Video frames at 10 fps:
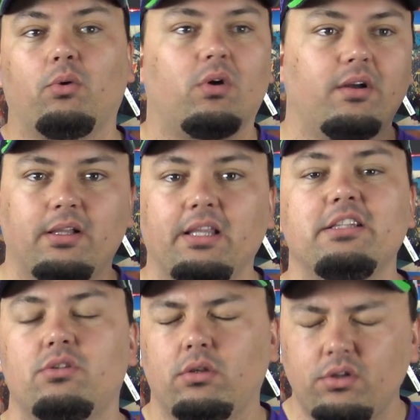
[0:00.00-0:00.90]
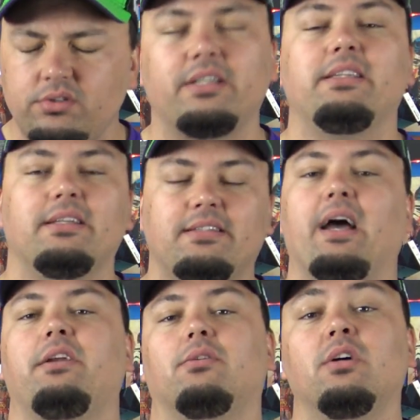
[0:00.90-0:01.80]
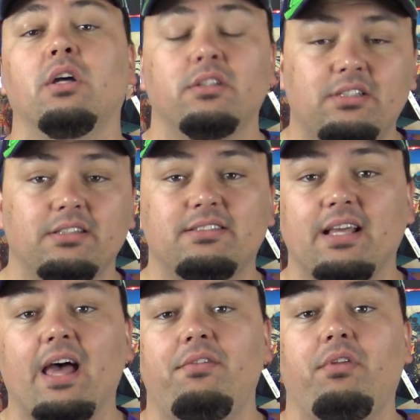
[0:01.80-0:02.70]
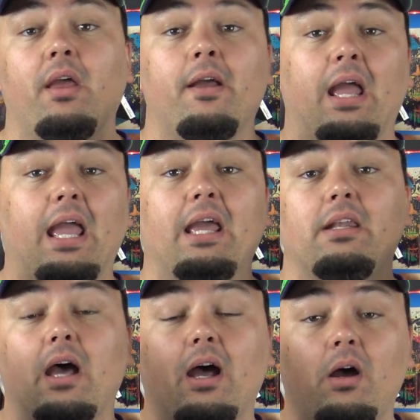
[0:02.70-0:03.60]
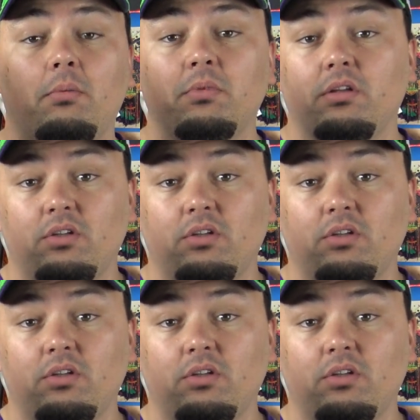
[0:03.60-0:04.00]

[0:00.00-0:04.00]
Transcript: or at least losing the title to Seth, and um,